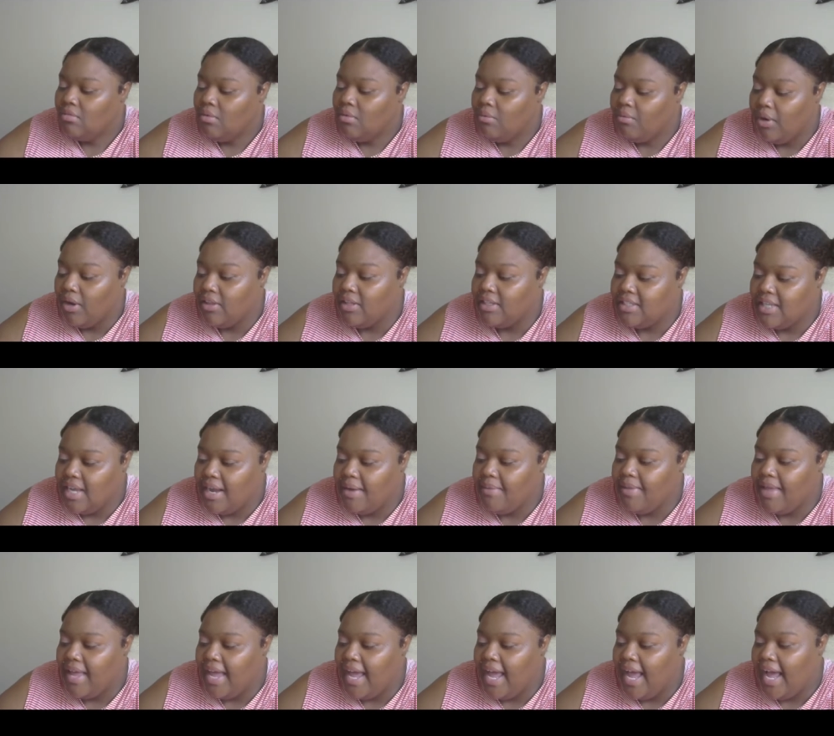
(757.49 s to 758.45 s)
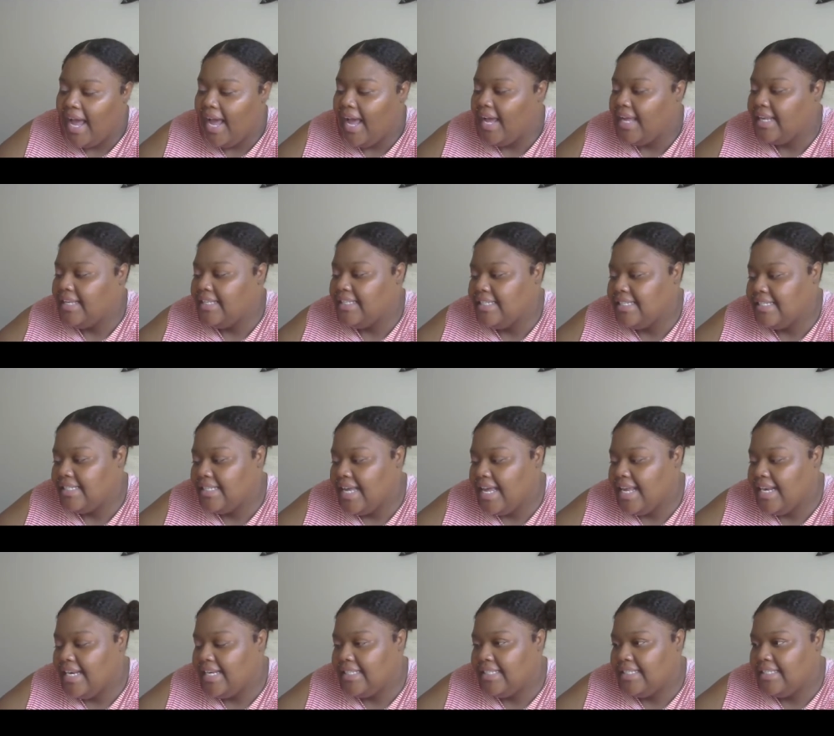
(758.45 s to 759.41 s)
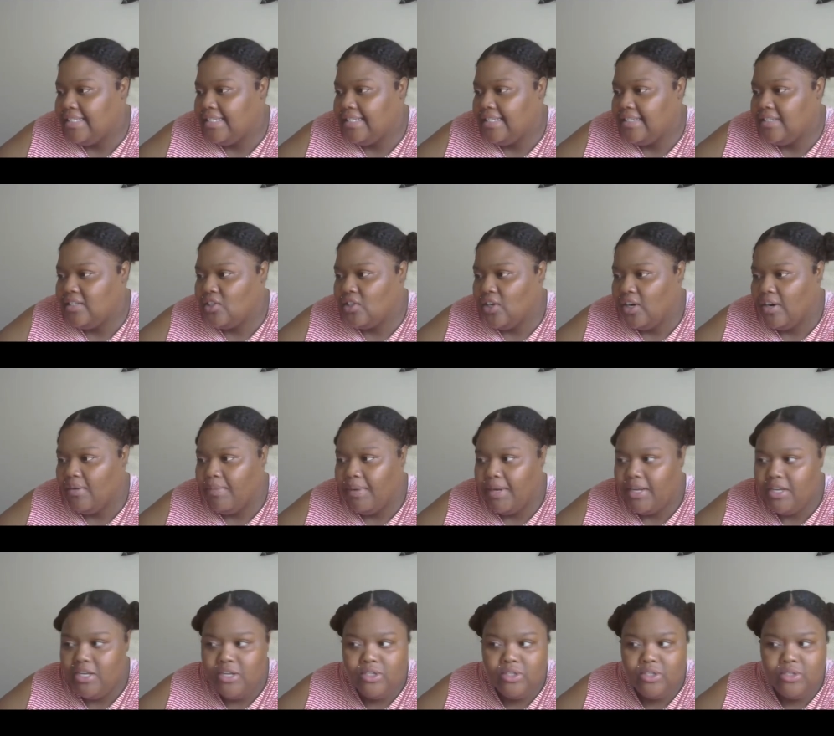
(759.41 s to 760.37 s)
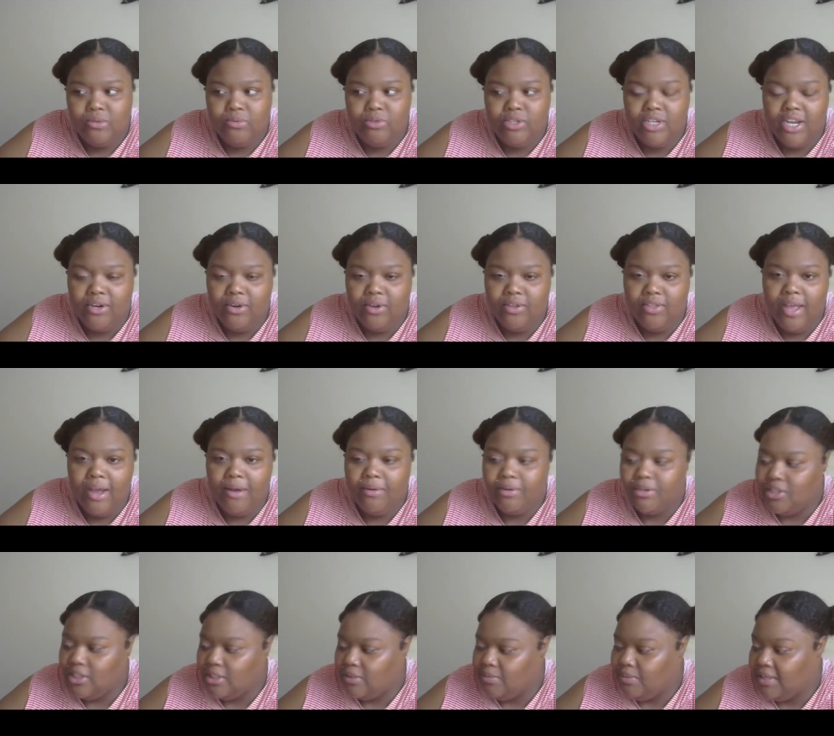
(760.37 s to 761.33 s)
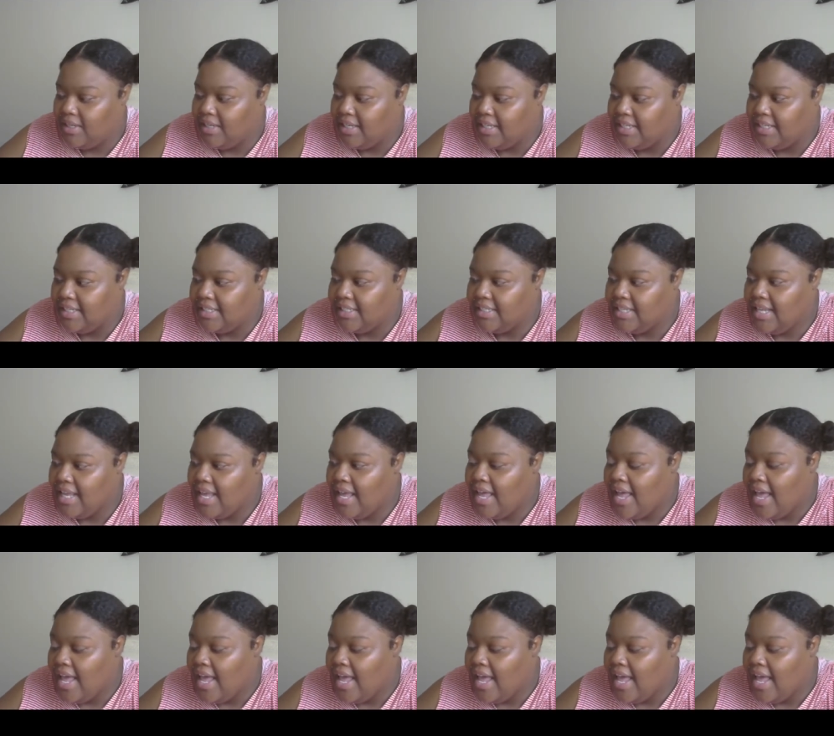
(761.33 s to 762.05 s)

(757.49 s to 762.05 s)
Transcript: Around the time that I decided to start my YouTube channel, and that was just because